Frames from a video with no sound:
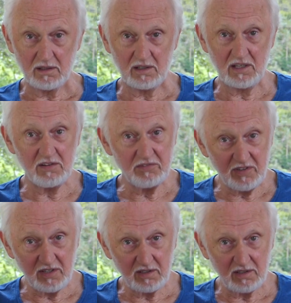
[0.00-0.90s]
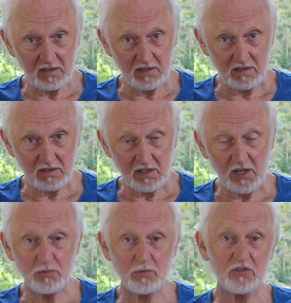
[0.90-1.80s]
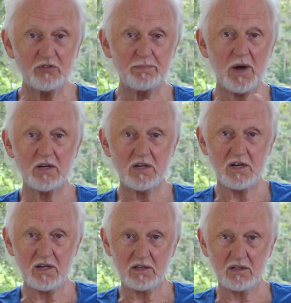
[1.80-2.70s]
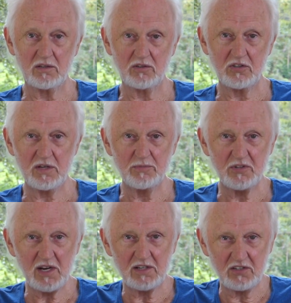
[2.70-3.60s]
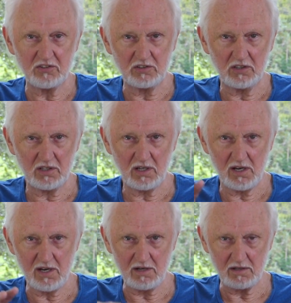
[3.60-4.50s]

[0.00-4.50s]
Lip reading: giving and responding. Seems that isn't clear.